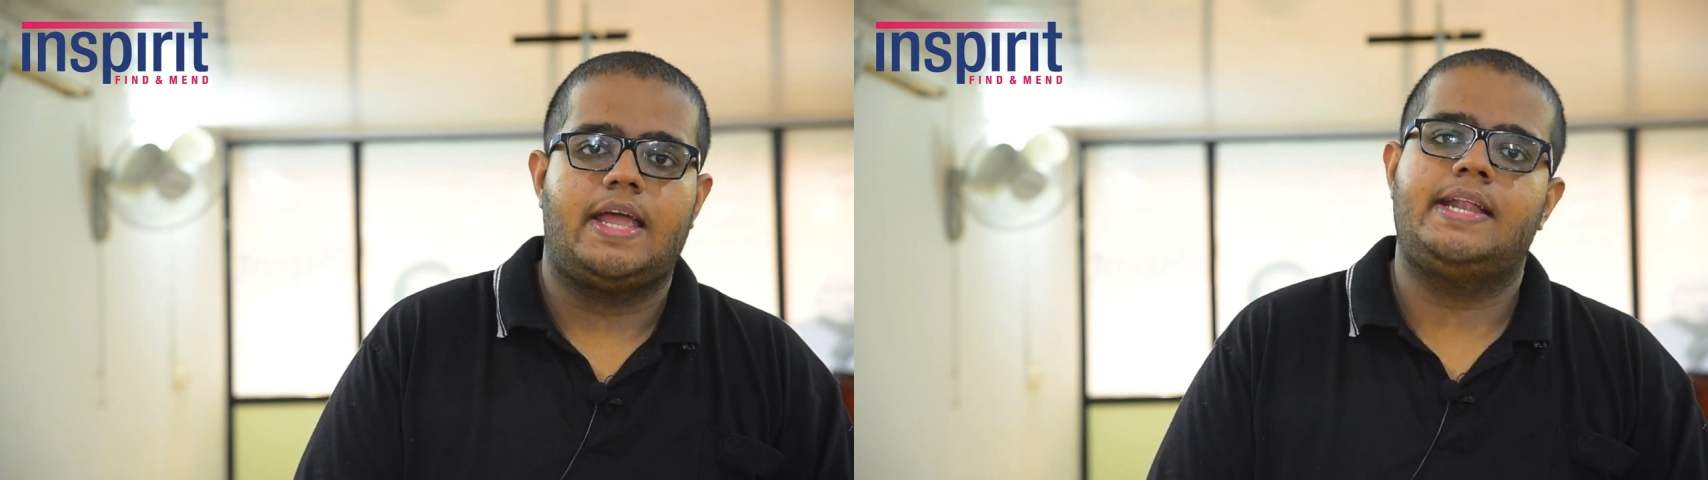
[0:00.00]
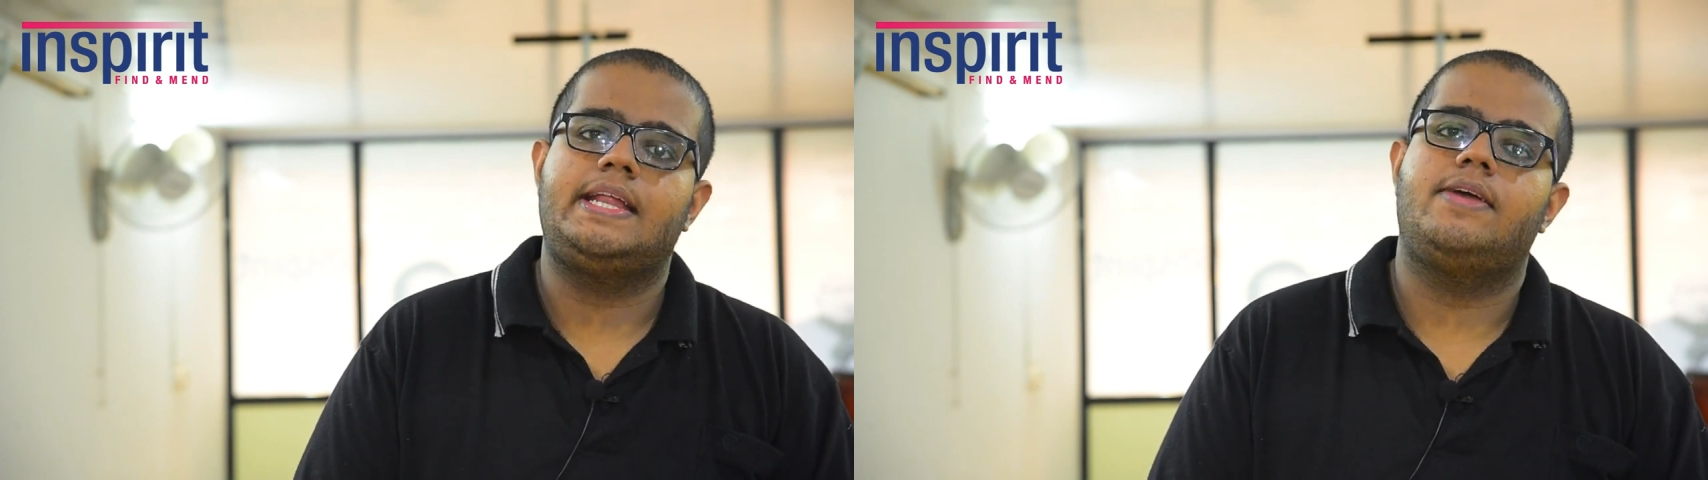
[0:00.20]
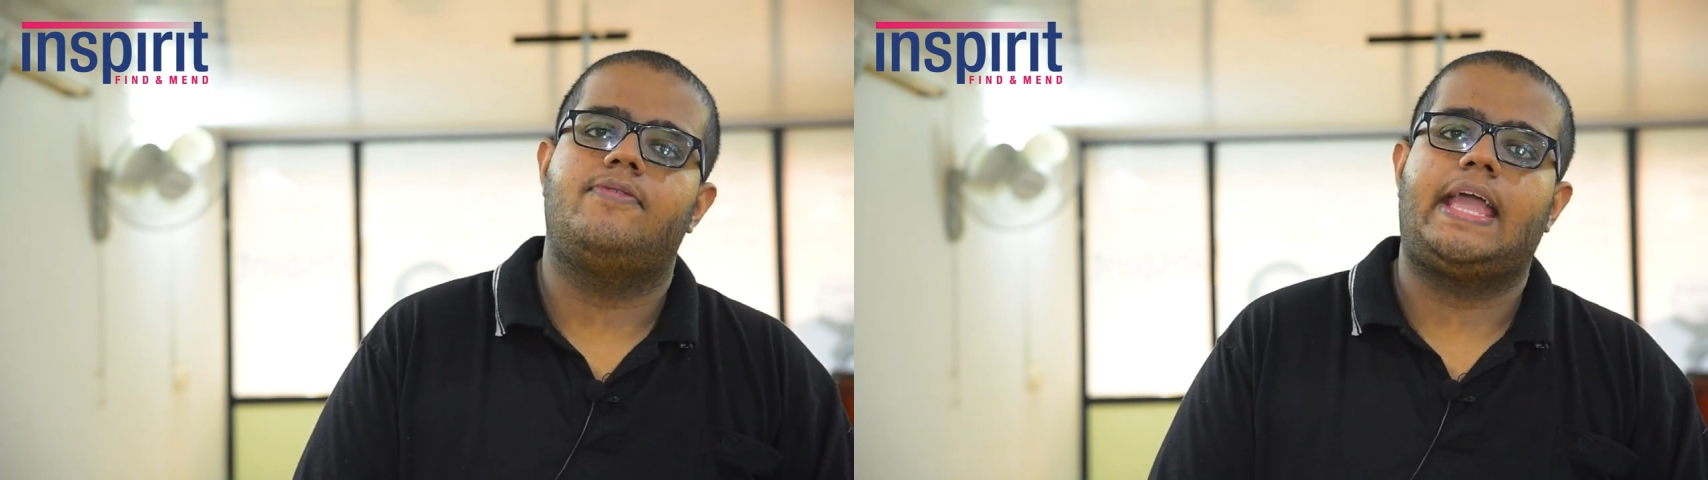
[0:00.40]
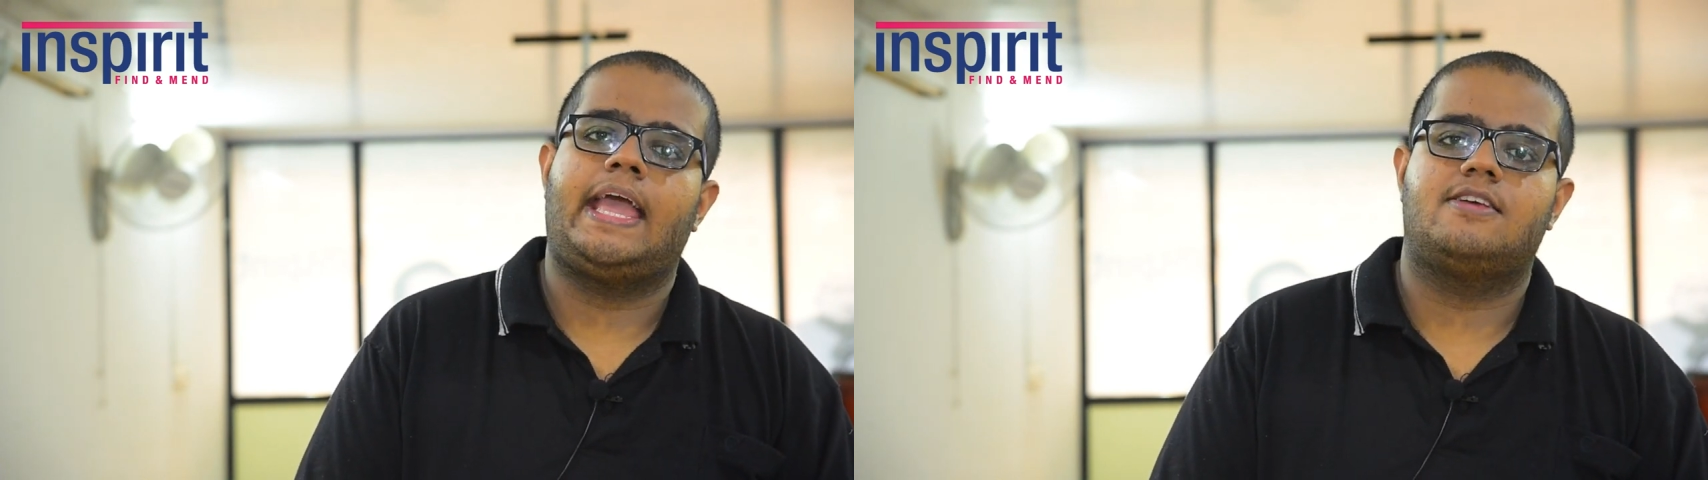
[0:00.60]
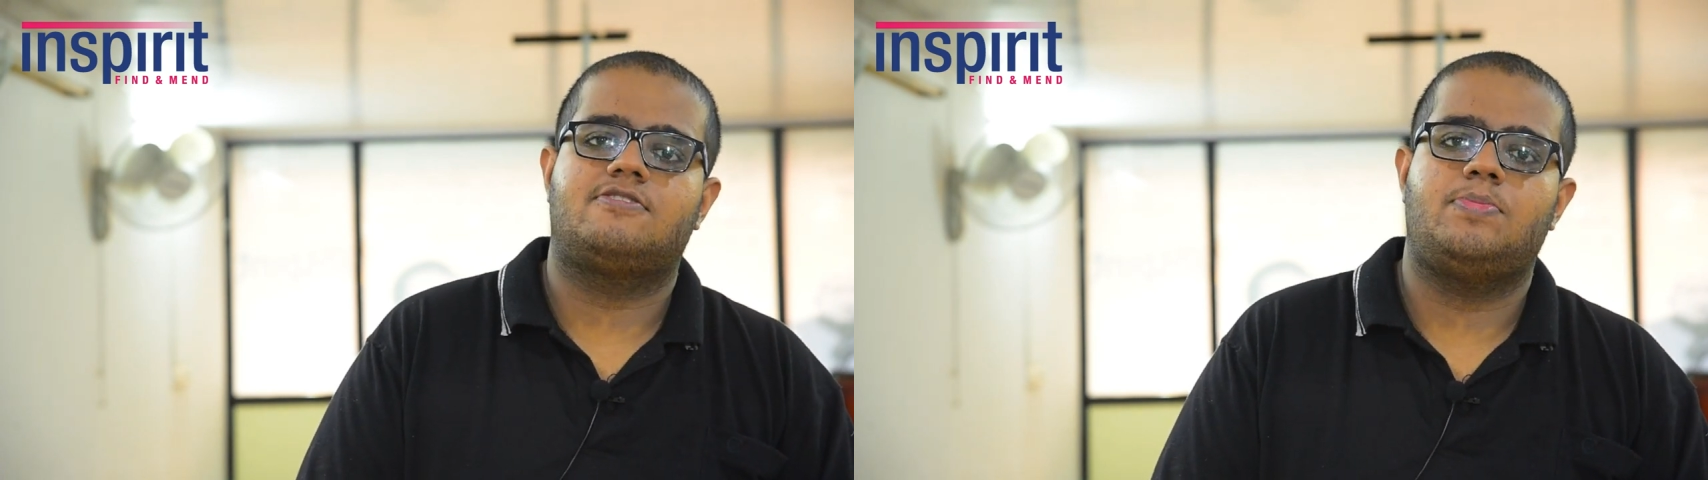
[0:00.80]
in giving
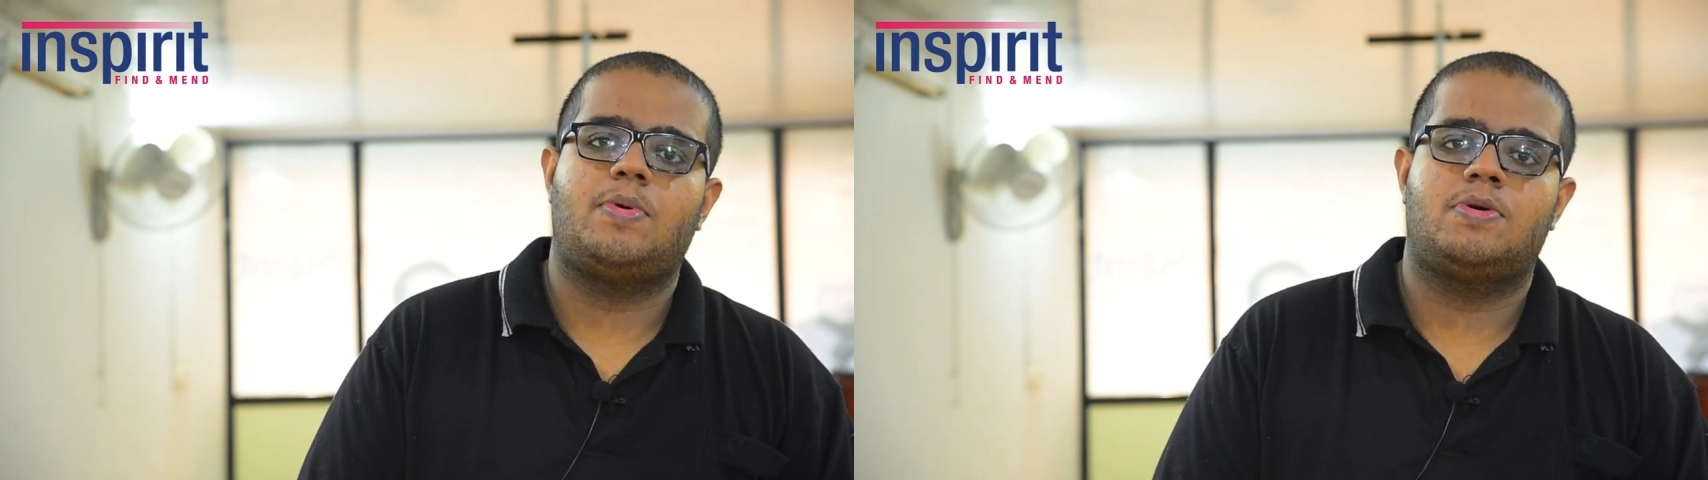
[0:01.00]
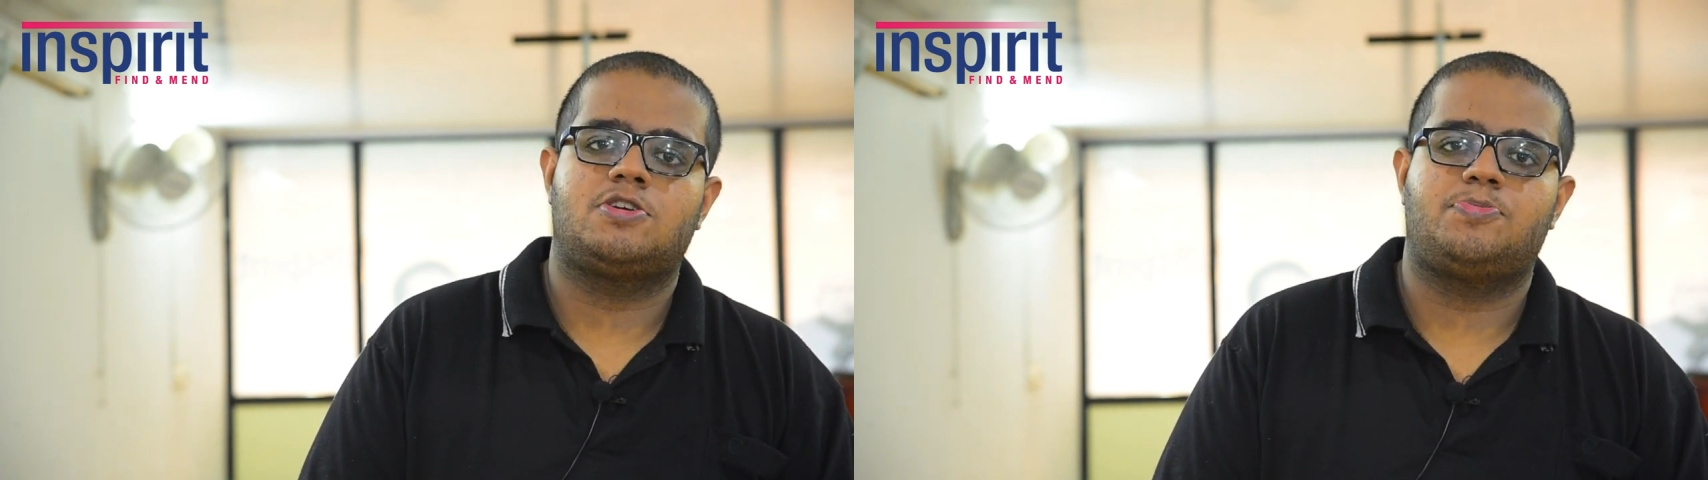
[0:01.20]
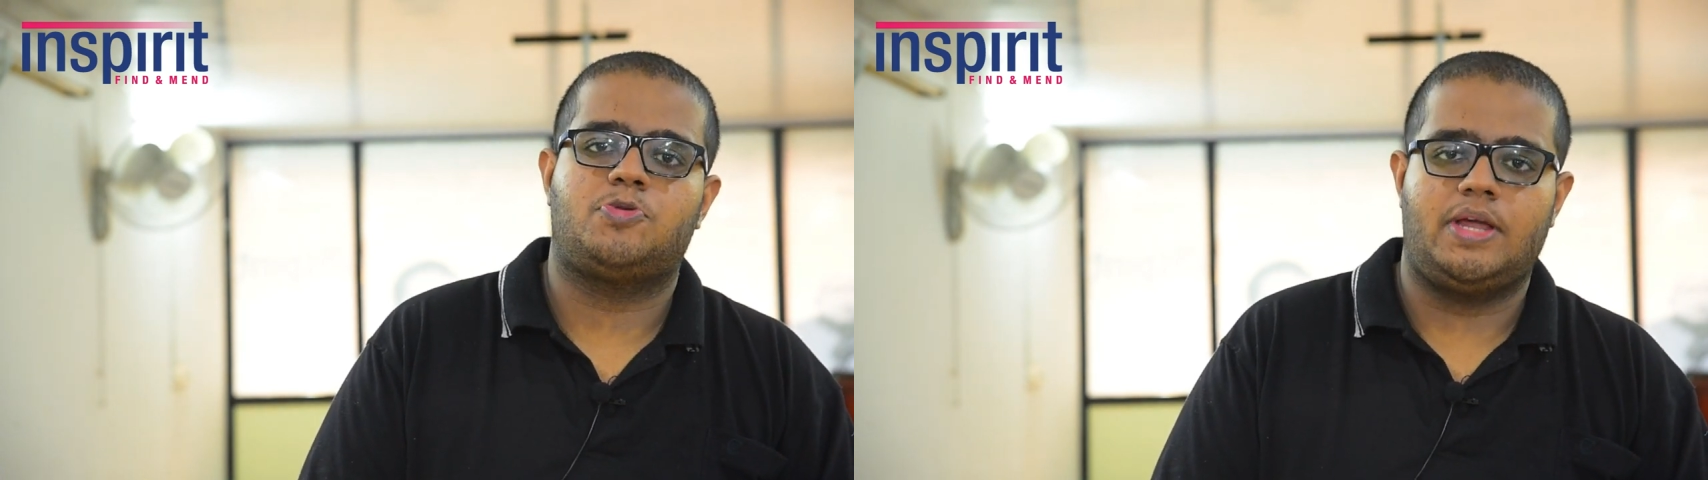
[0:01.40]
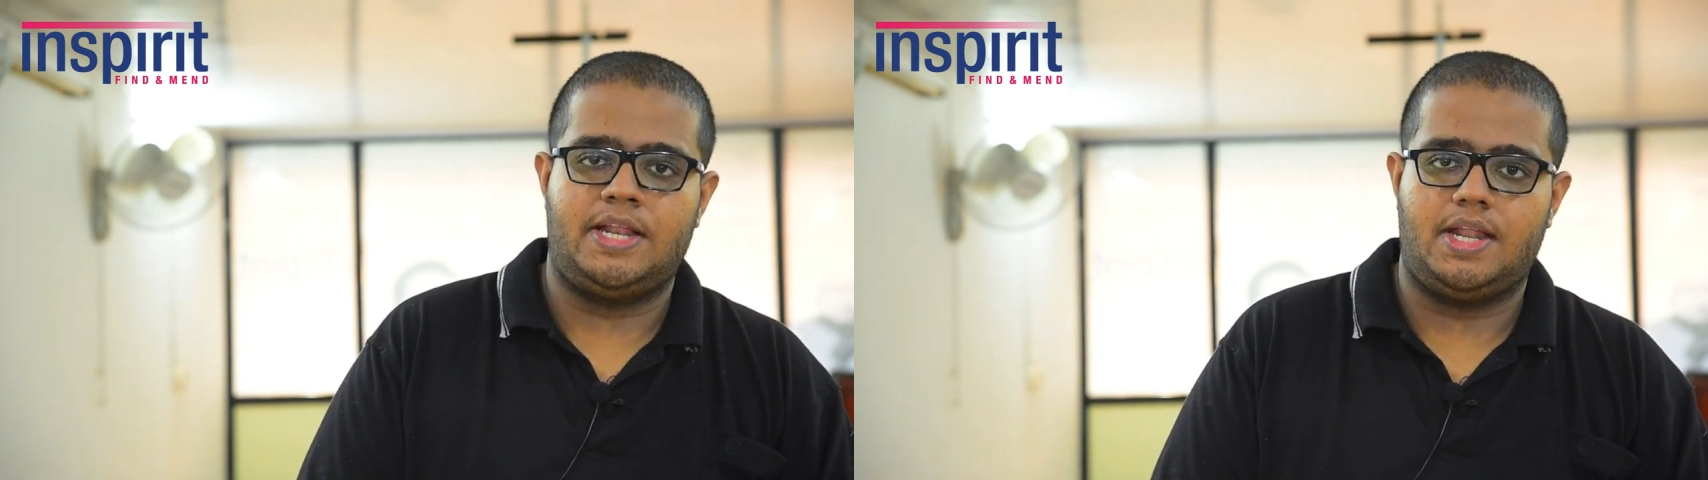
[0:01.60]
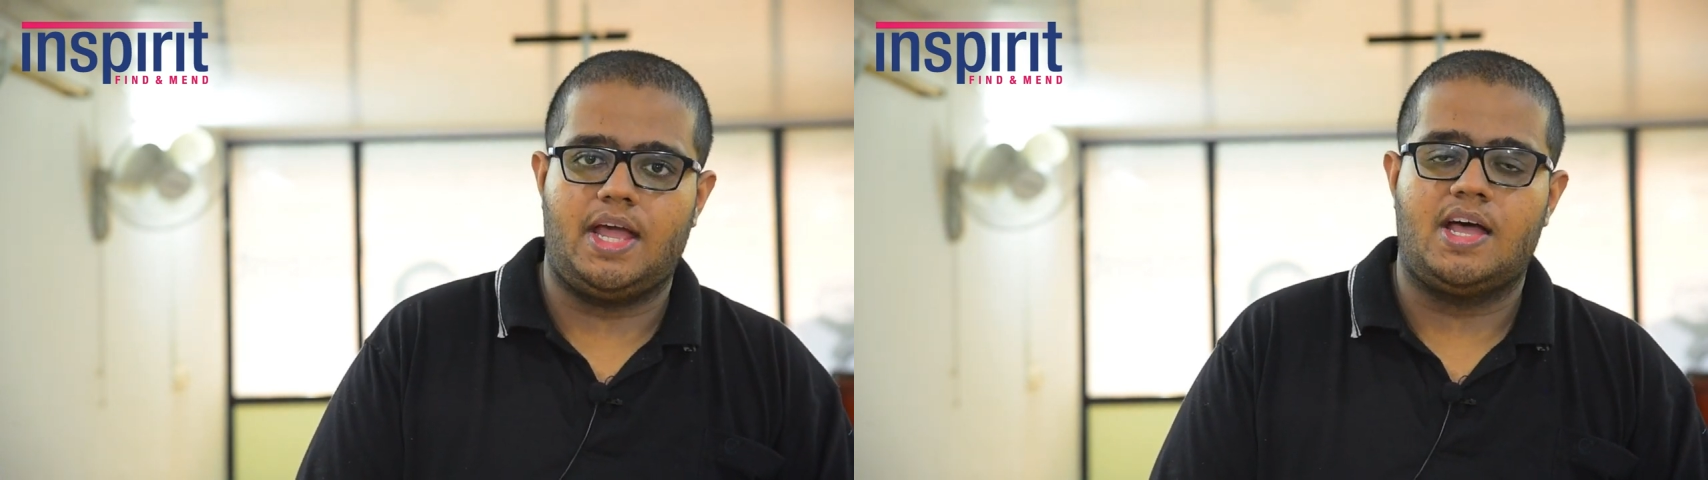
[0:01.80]
NSG membership to
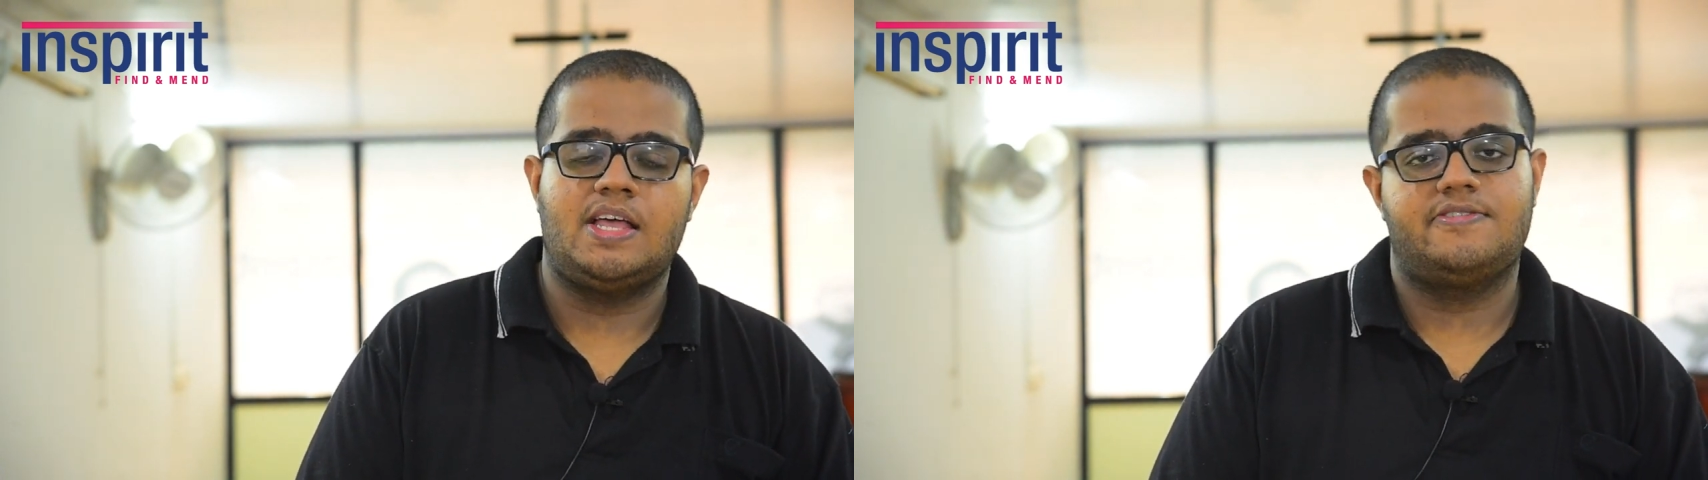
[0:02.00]
India,